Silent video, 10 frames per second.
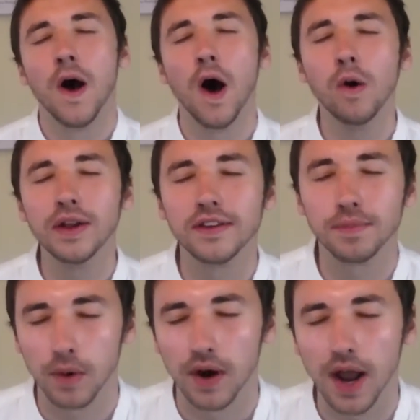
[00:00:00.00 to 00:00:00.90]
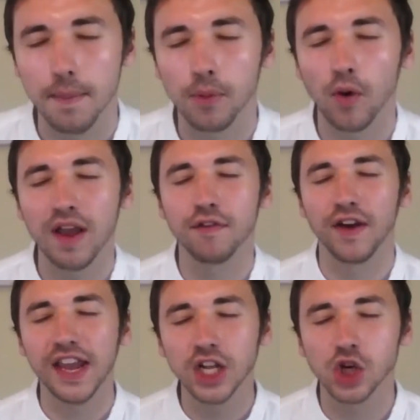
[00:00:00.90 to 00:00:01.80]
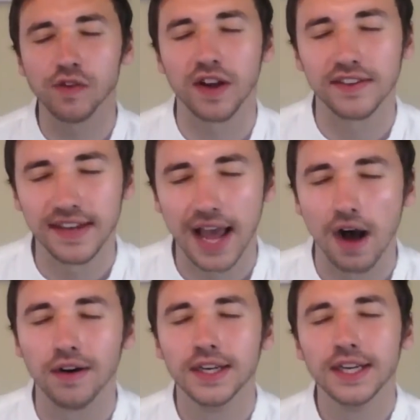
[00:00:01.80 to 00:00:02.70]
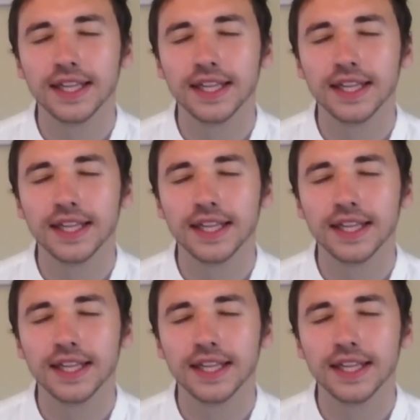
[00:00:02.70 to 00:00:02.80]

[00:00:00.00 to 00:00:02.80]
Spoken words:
Holy Spirit, I pray for each of us now